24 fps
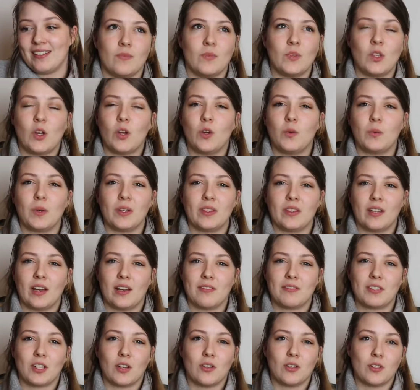No one that
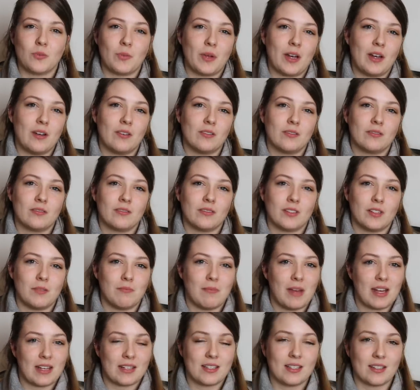I've told about the
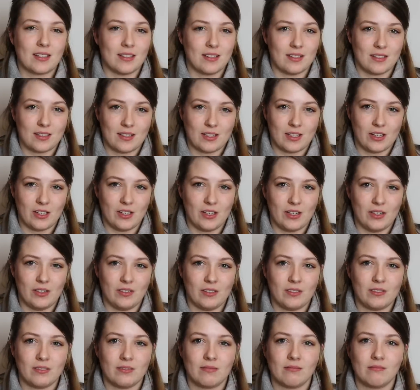massacres
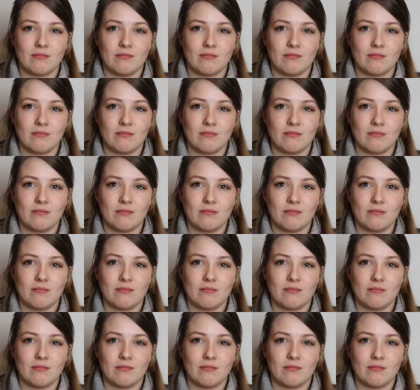to